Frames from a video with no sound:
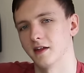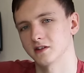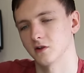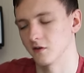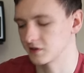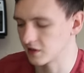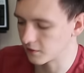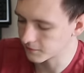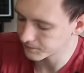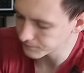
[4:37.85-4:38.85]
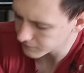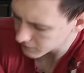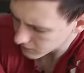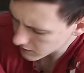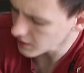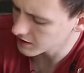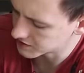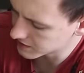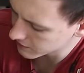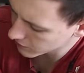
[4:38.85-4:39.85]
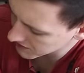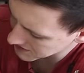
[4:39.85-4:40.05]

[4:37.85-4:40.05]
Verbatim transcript: that sort of stuff is that there